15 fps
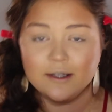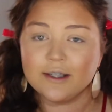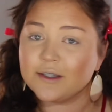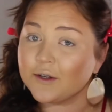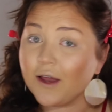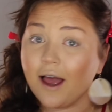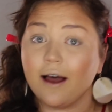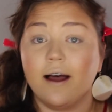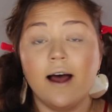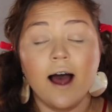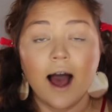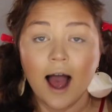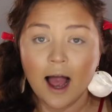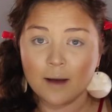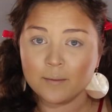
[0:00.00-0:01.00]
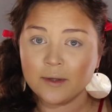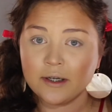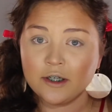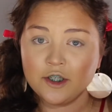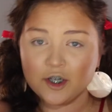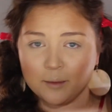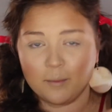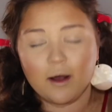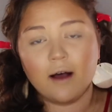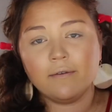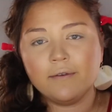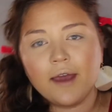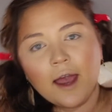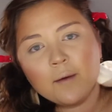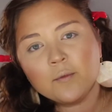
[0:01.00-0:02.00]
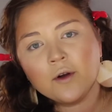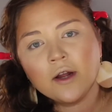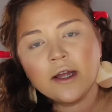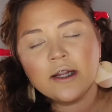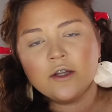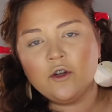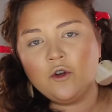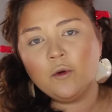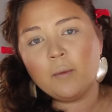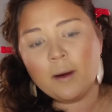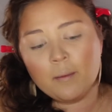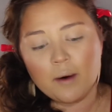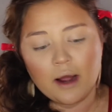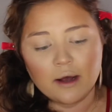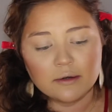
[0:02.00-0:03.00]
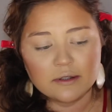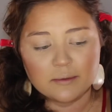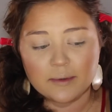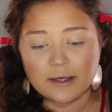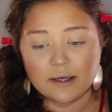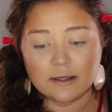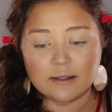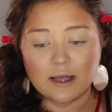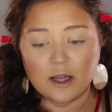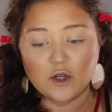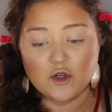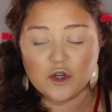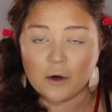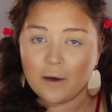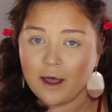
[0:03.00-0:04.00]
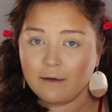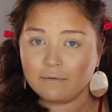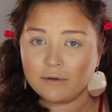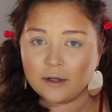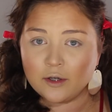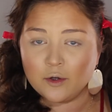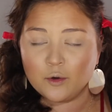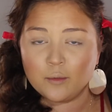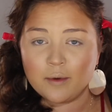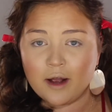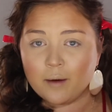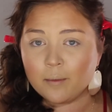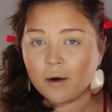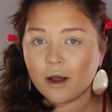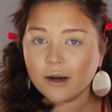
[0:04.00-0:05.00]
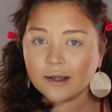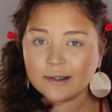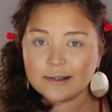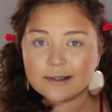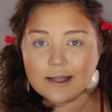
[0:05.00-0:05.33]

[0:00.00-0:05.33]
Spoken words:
So yeah, I'm gonna jump off camera and do my brows because I don't have any new brow products